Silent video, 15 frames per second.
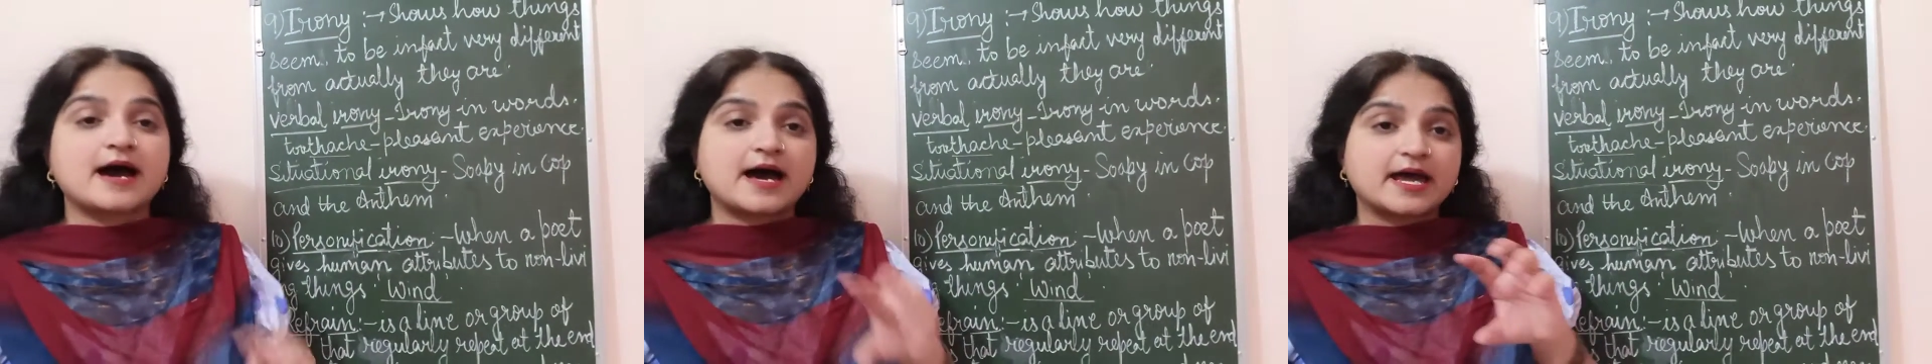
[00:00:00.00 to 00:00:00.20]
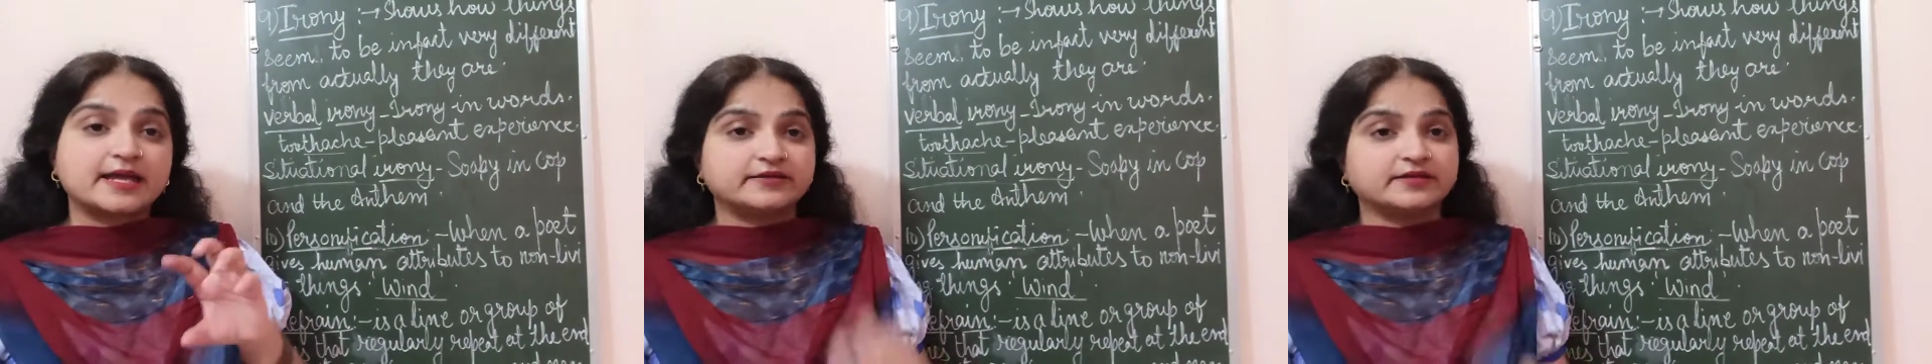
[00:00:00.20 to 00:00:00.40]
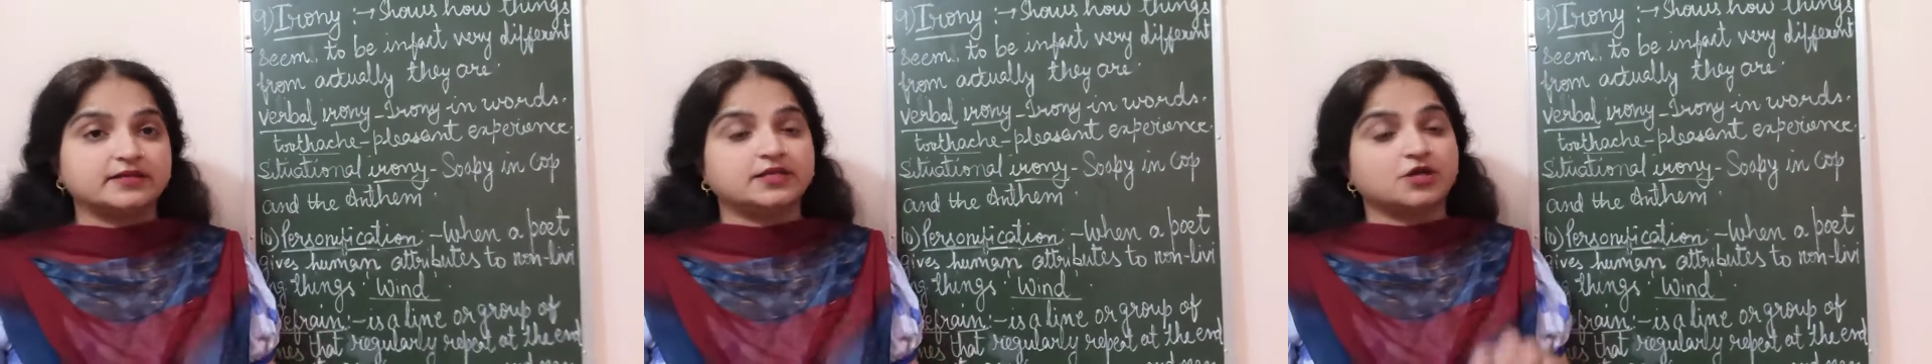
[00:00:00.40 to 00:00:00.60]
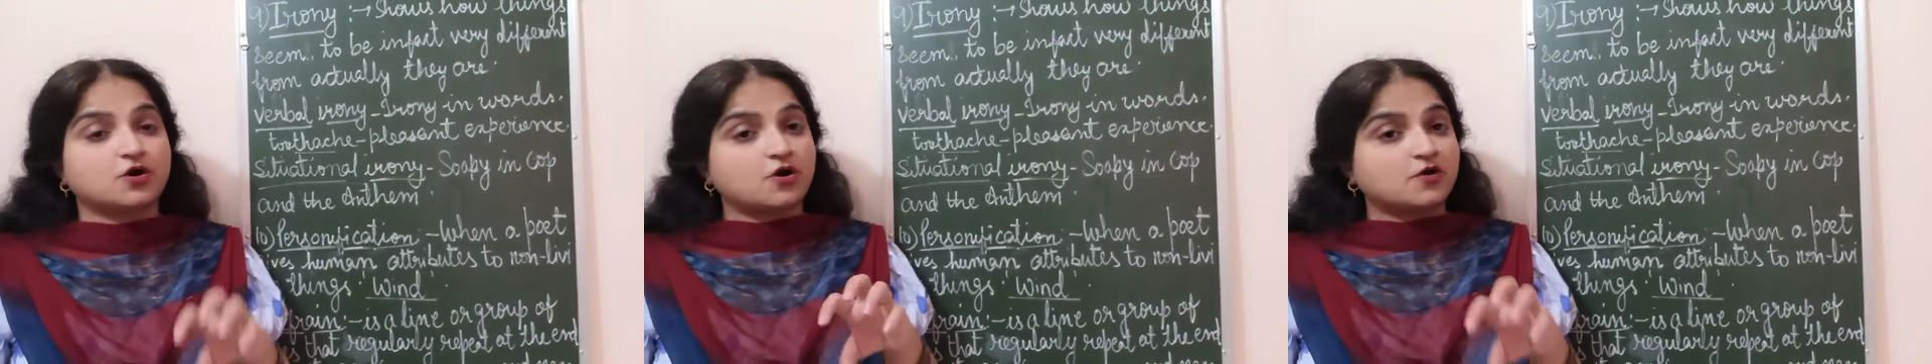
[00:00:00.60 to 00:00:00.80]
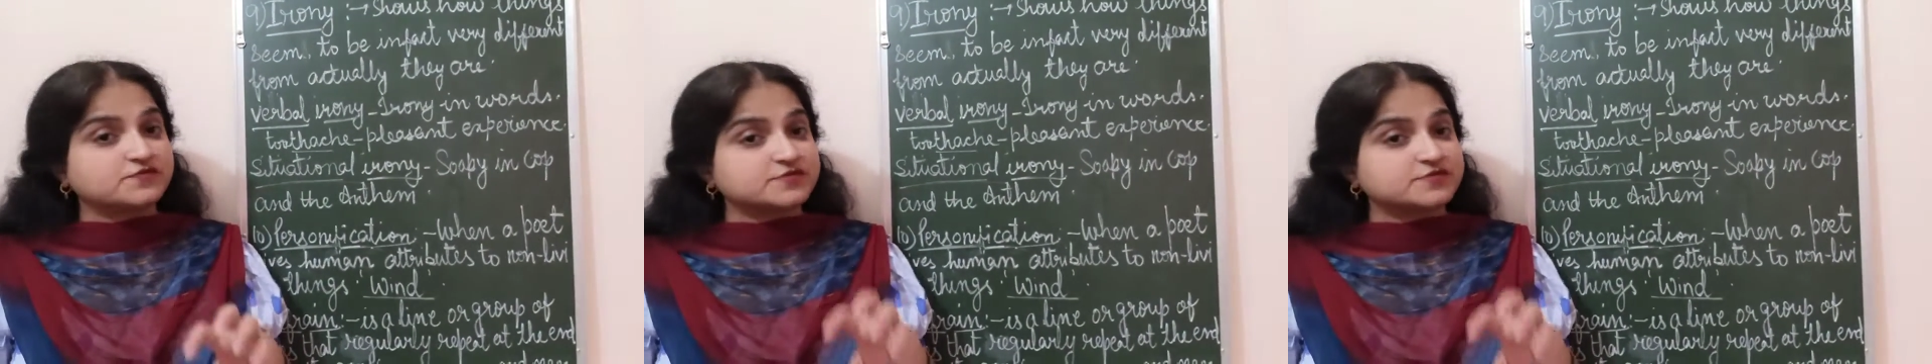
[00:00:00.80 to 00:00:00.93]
Irony of